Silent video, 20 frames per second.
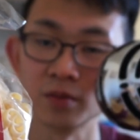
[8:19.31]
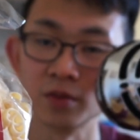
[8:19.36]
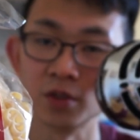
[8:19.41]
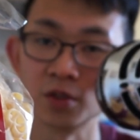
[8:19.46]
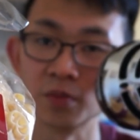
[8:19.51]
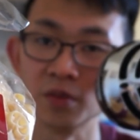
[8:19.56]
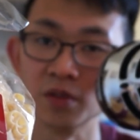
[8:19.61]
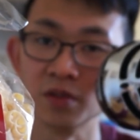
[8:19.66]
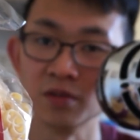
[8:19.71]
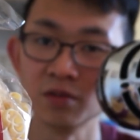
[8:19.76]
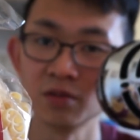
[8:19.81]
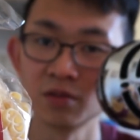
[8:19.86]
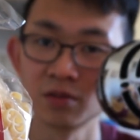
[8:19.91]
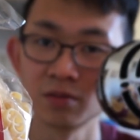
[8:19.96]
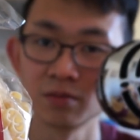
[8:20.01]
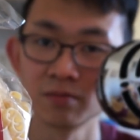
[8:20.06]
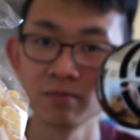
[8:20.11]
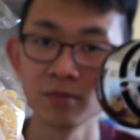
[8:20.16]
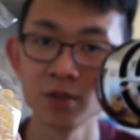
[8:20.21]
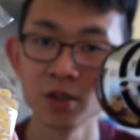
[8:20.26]
which
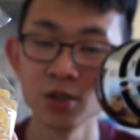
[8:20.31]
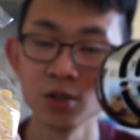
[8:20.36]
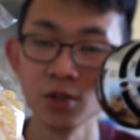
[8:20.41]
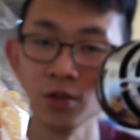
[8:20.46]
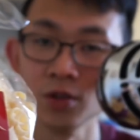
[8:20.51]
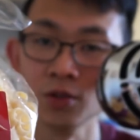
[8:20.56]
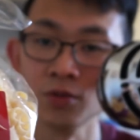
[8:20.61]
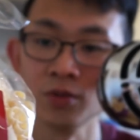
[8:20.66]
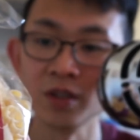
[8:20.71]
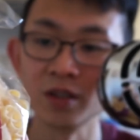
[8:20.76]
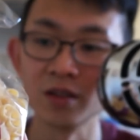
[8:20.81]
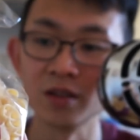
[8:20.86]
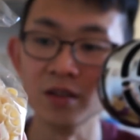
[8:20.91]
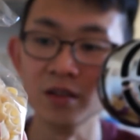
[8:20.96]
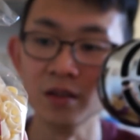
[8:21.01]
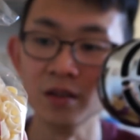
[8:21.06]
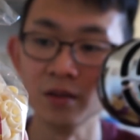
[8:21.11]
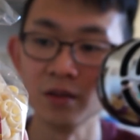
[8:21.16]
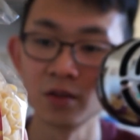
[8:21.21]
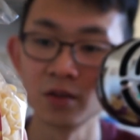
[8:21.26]
means
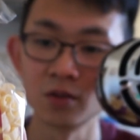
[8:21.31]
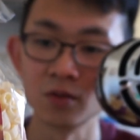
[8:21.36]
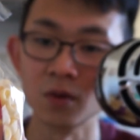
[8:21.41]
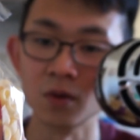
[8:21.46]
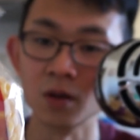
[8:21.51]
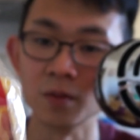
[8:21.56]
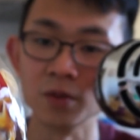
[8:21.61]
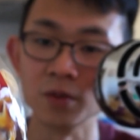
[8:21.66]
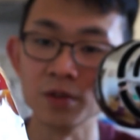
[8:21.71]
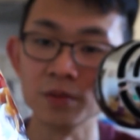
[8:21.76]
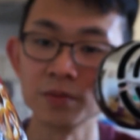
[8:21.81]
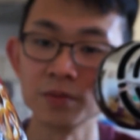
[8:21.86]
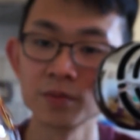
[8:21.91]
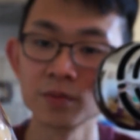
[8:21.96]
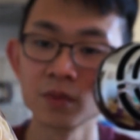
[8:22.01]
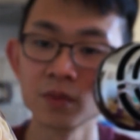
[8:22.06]
uniquely Swabian.